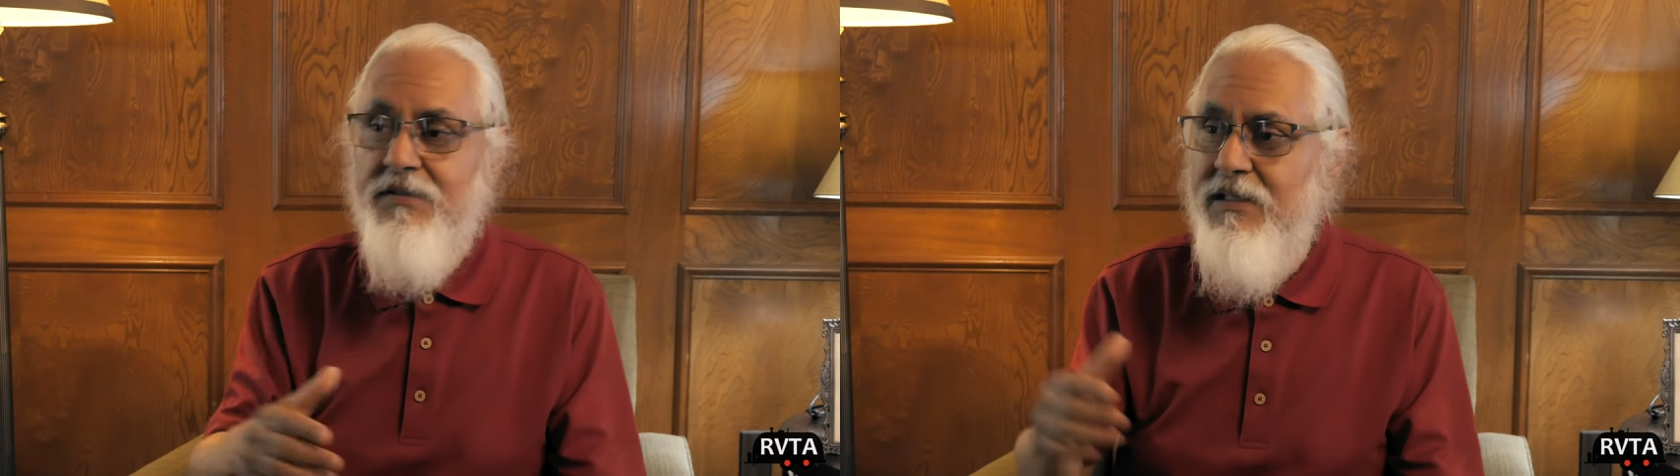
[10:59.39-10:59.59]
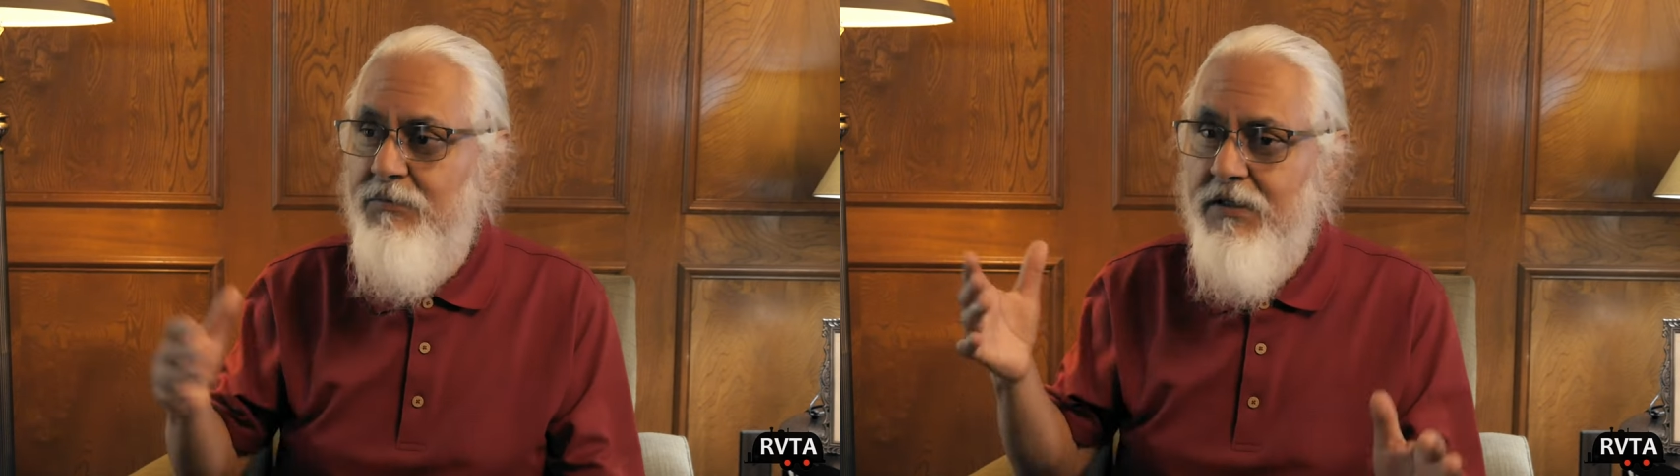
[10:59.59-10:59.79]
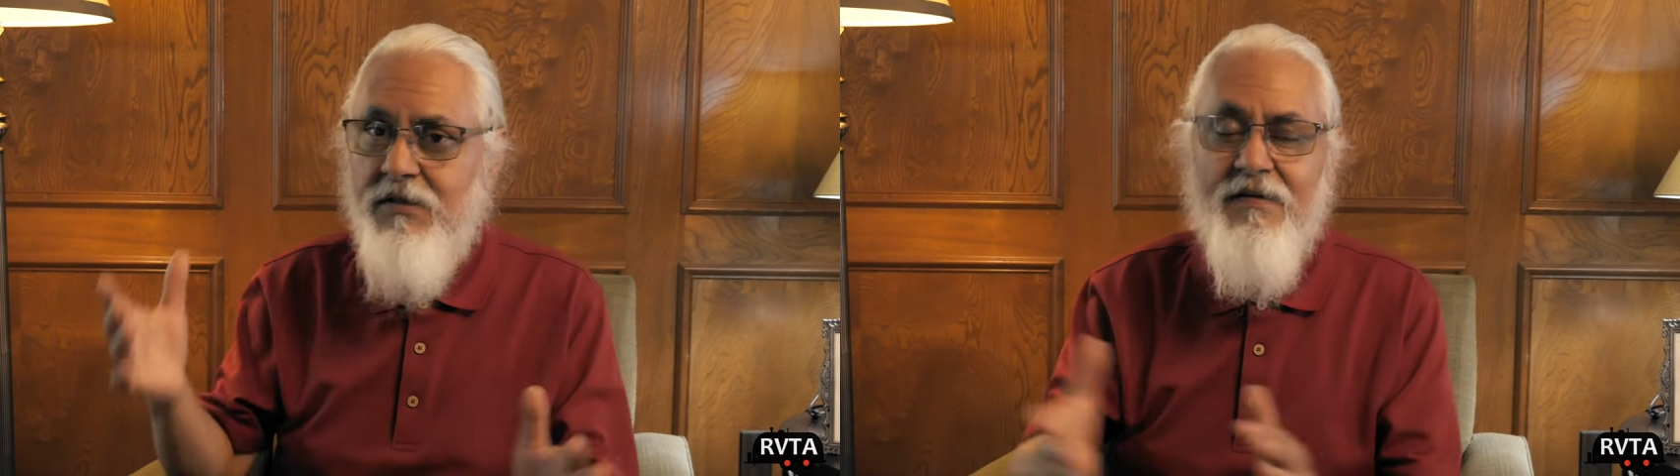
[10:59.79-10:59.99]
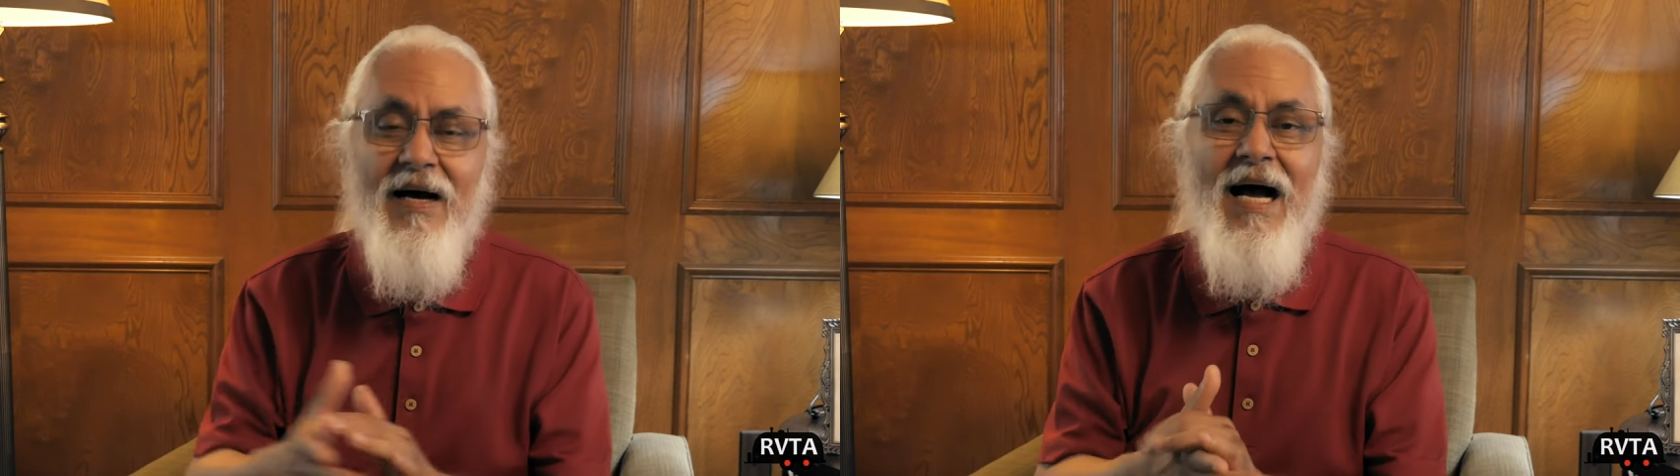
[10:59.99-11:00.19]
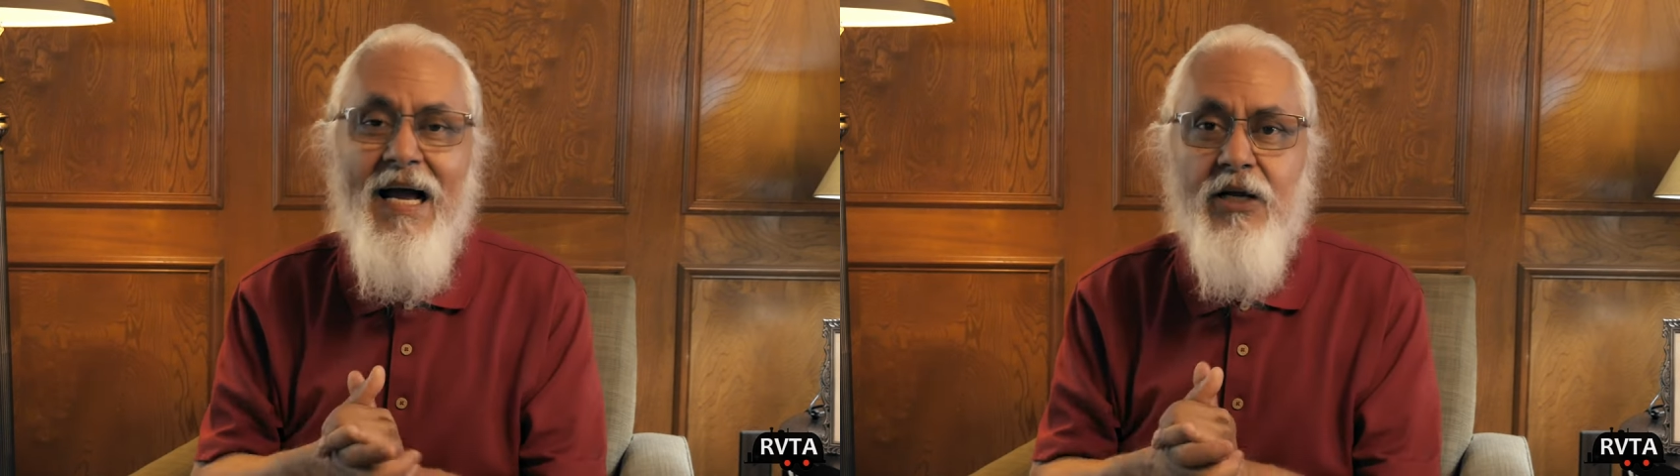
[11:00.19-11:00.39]
something of a
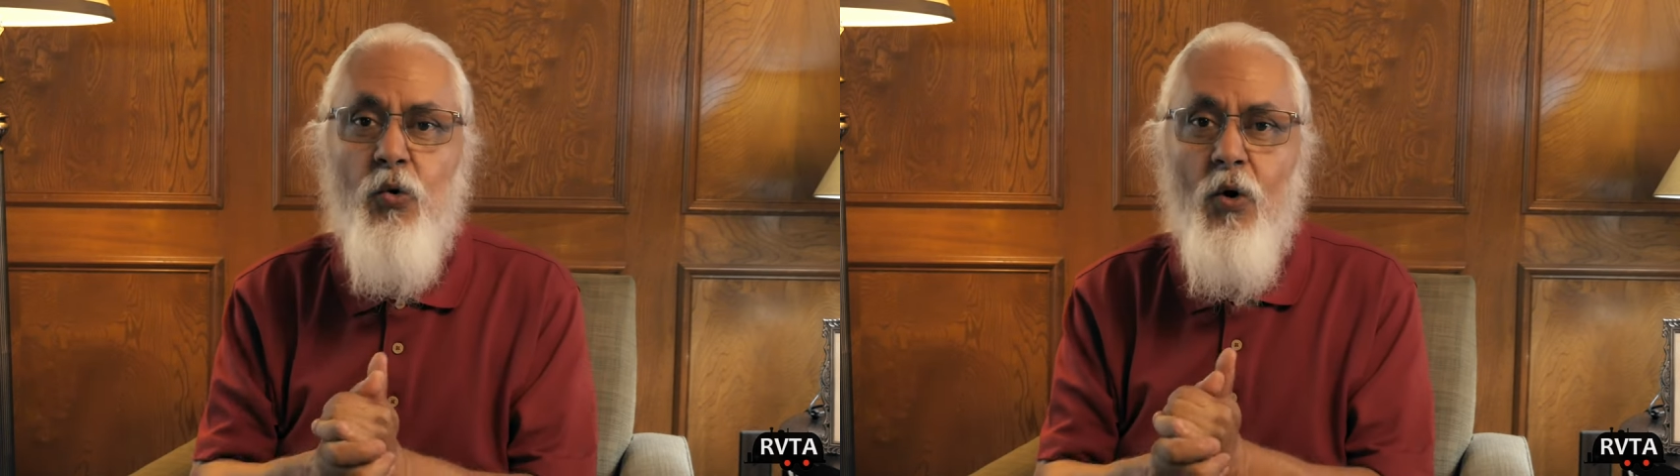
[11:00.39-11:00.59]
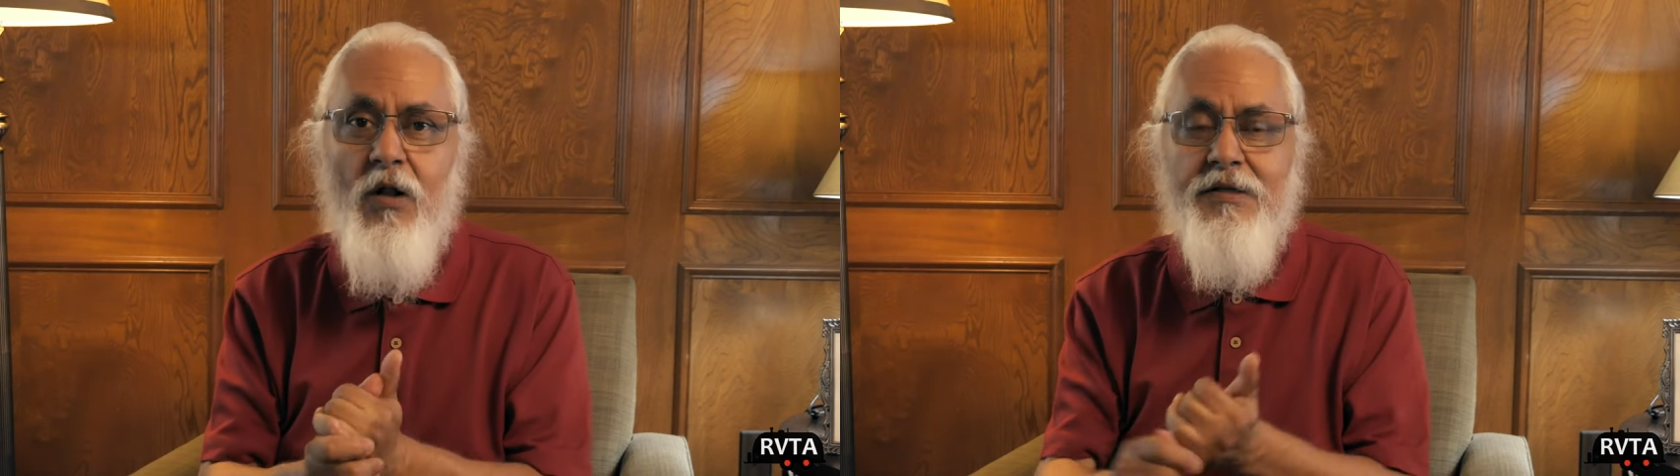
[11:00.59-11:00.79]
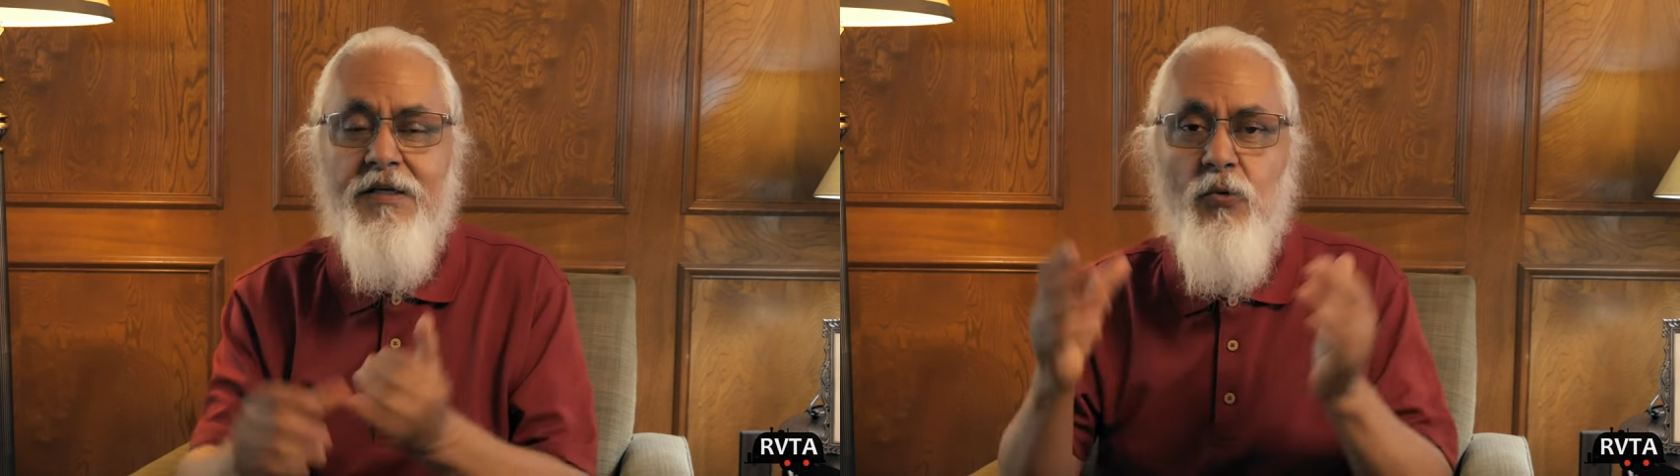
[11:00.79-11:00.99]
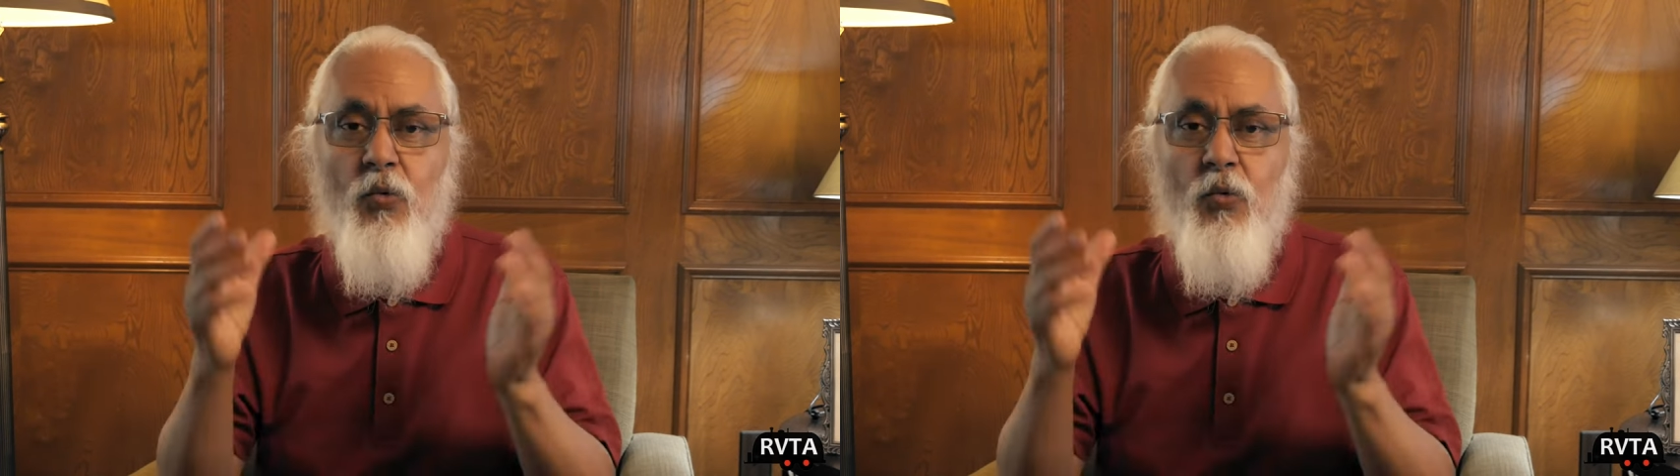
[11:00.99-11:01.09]
high quality,